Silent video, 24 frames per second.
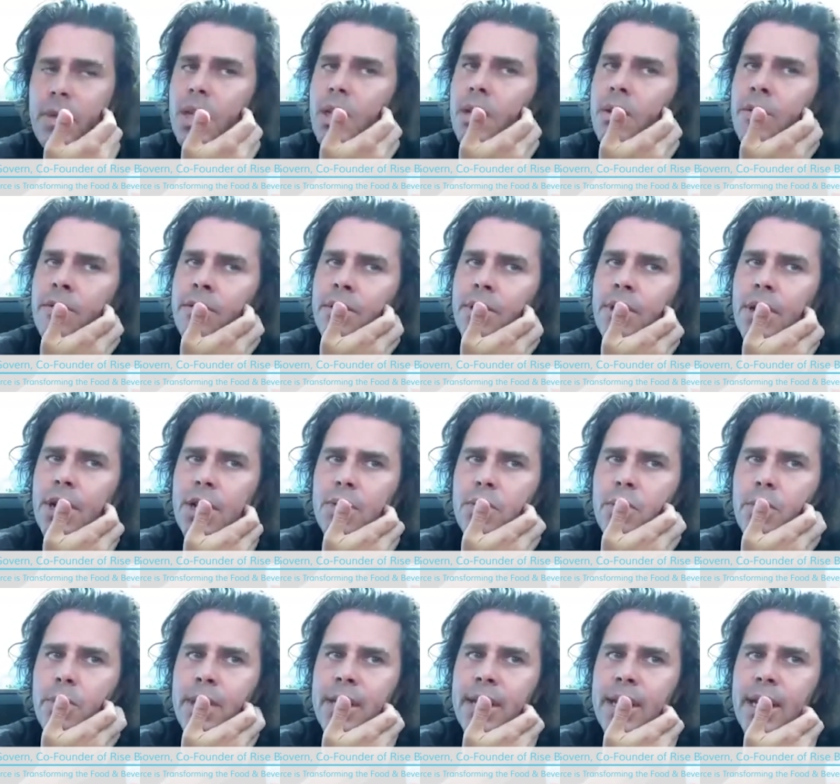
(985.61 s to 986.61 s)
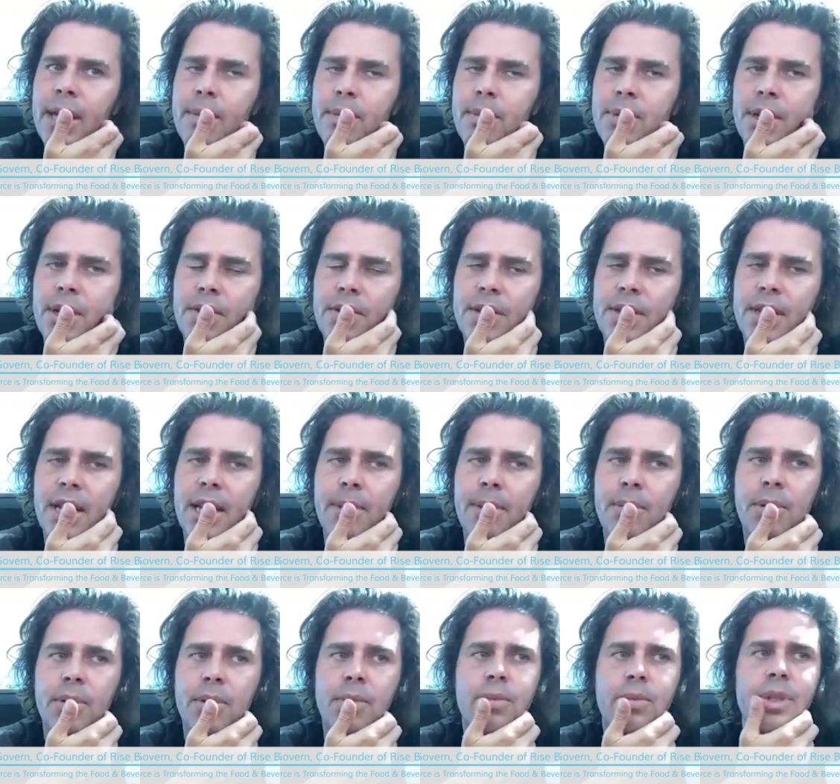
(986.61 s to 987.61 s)
for us, when we became shelf
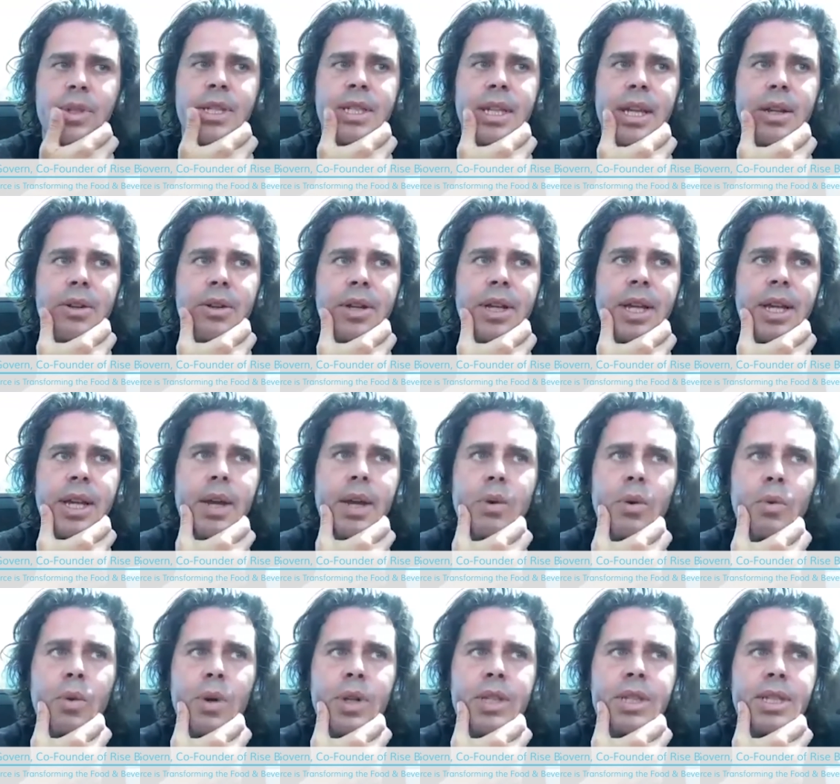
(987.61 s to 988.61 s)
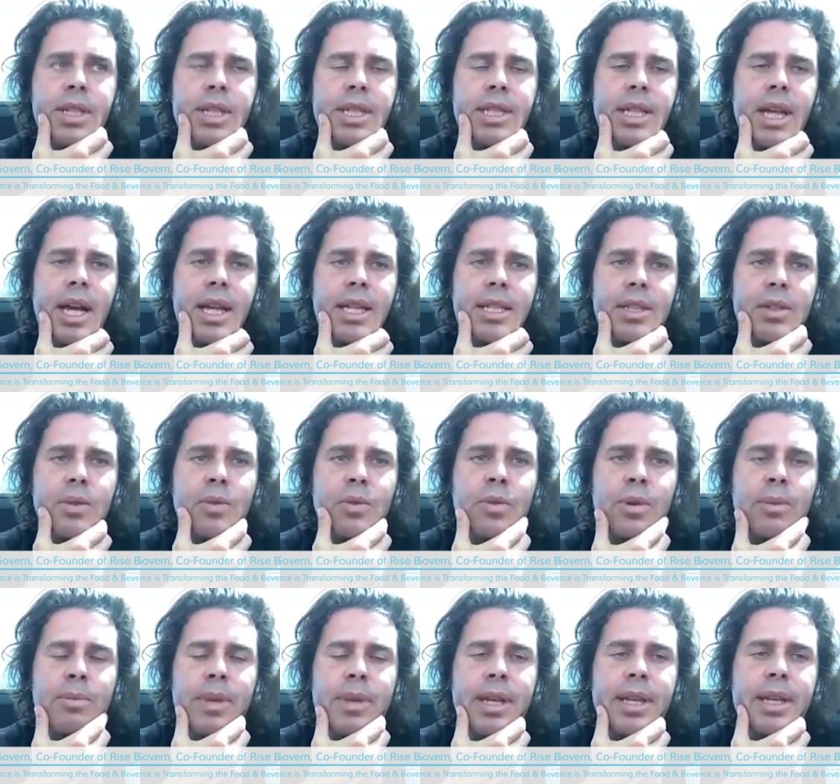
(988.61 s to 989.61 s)
stable, we said, okay, well, what's the size that
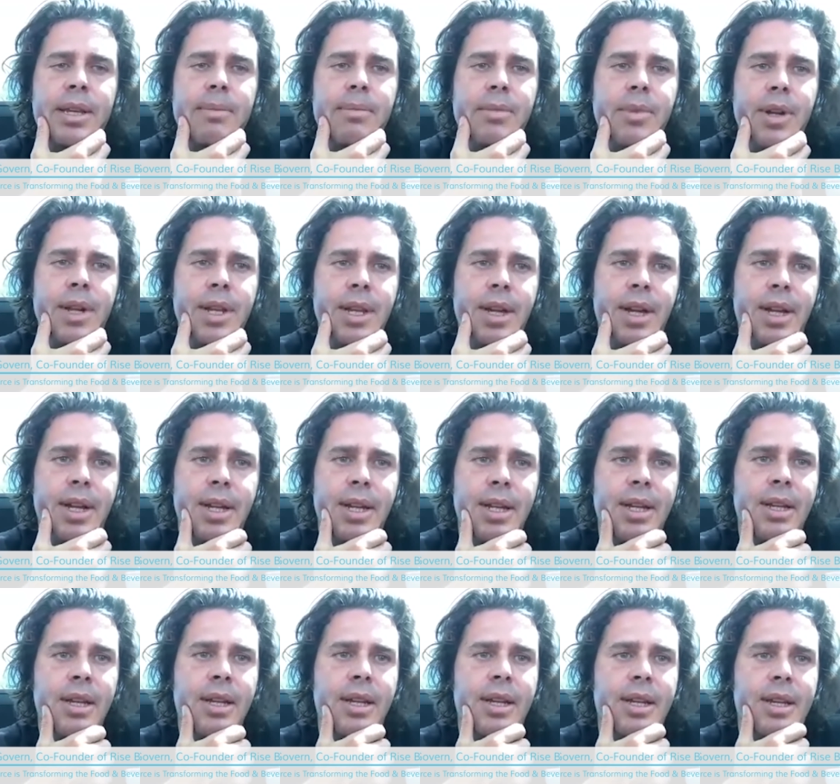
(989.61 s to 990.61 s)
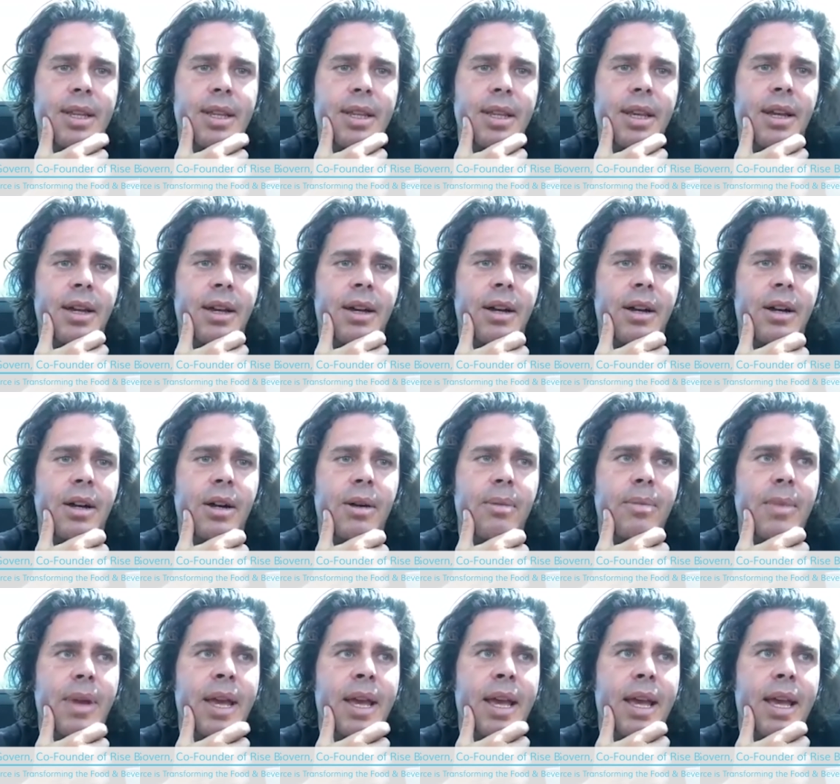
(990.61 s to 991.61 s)
we're making money on?
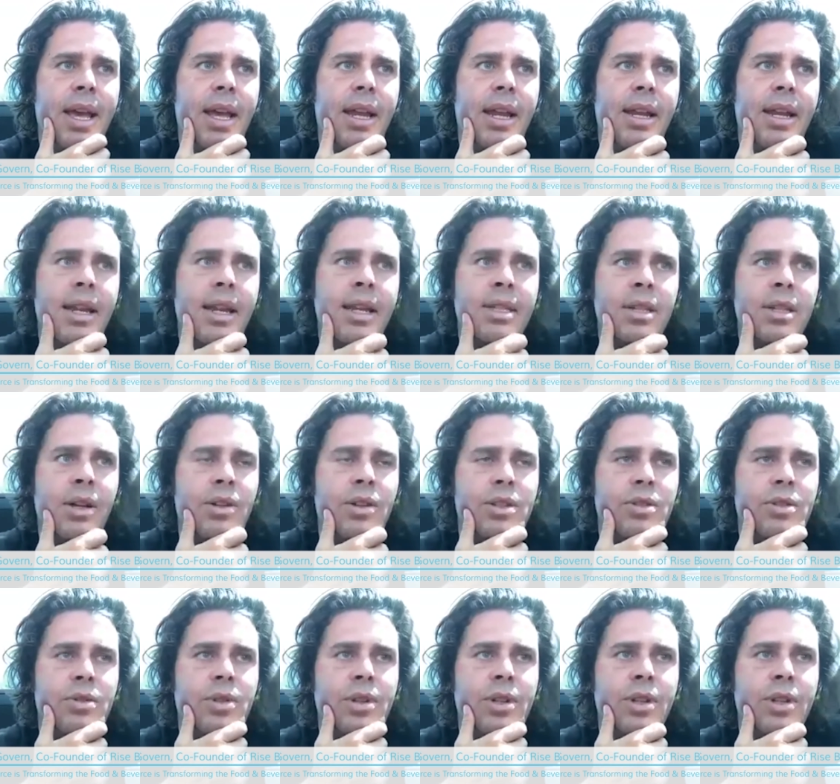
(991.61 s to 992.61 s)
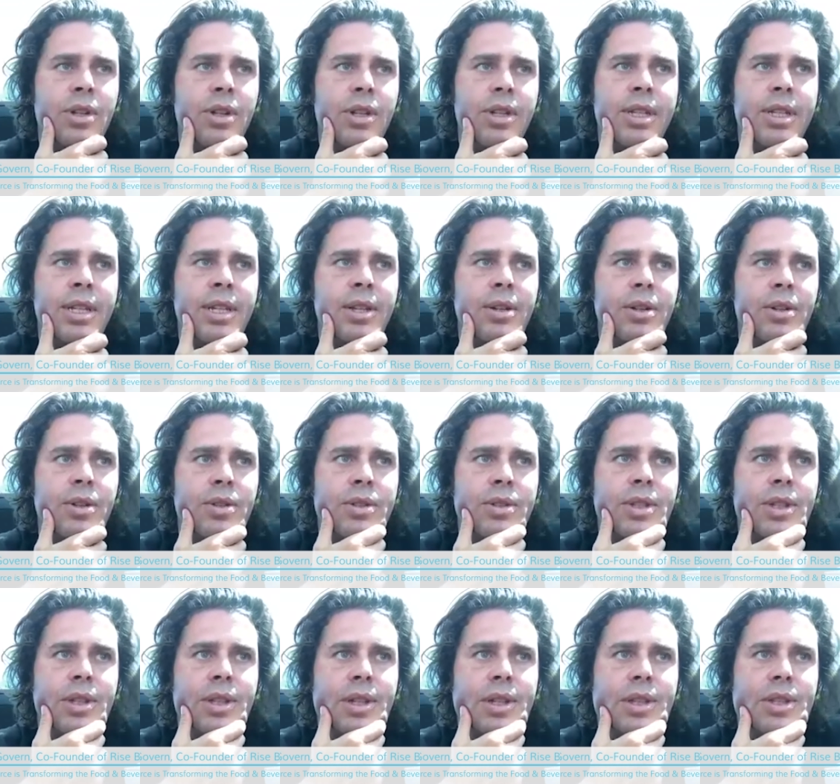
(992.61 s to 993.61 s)
And is also a good deal
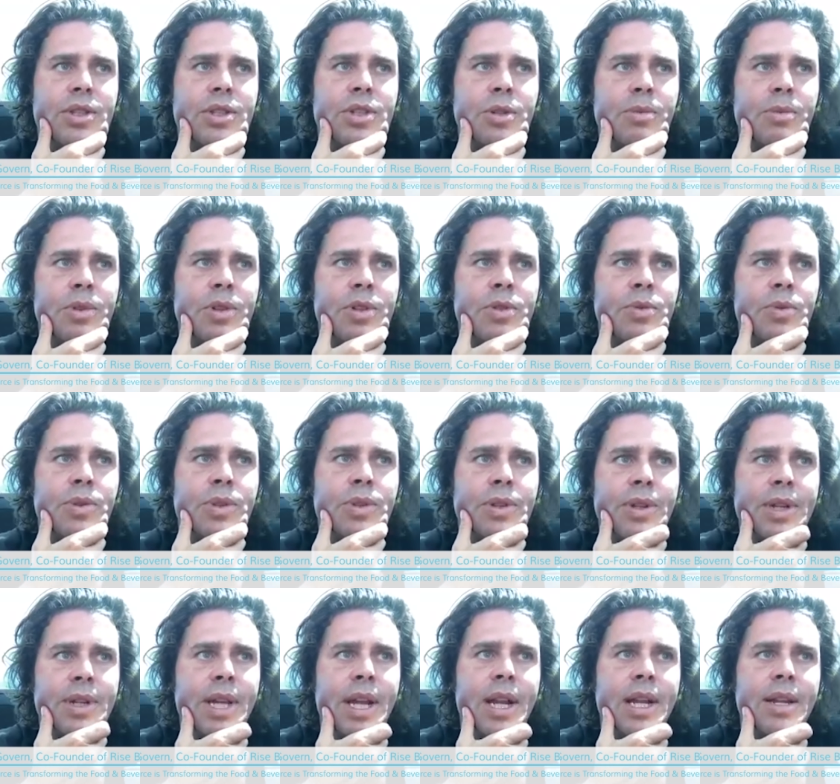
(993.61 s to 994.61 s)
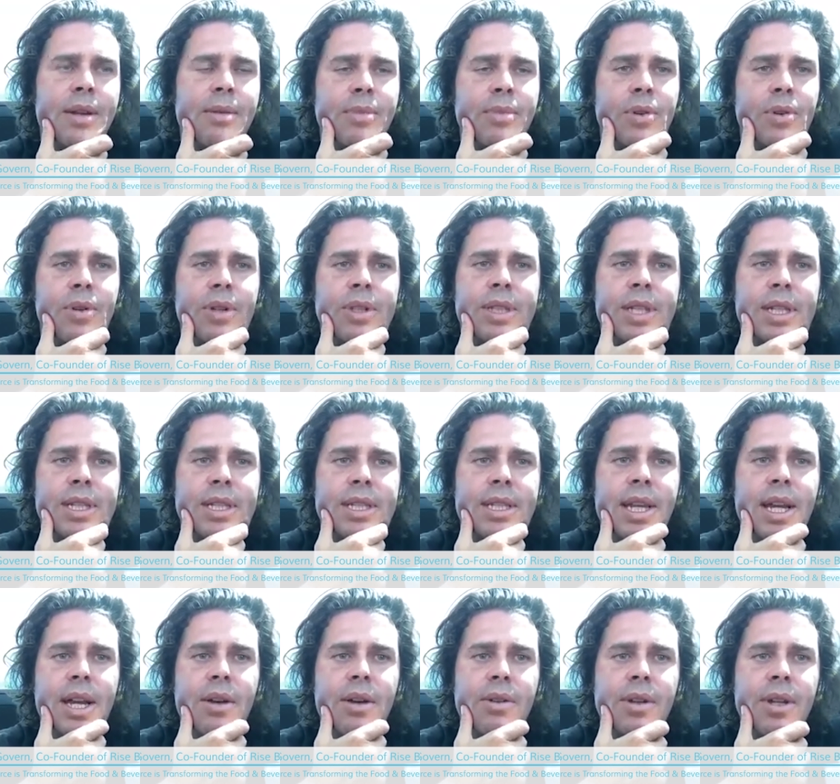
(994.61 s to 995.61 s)
to the consumers where they're getting a bulk
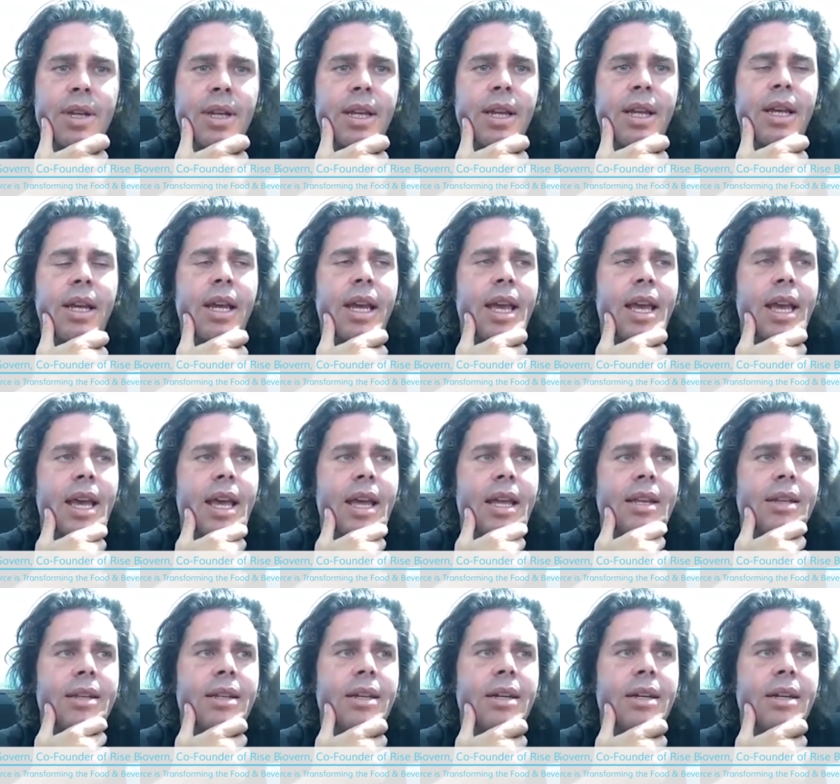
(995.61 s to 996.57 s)
discount. And,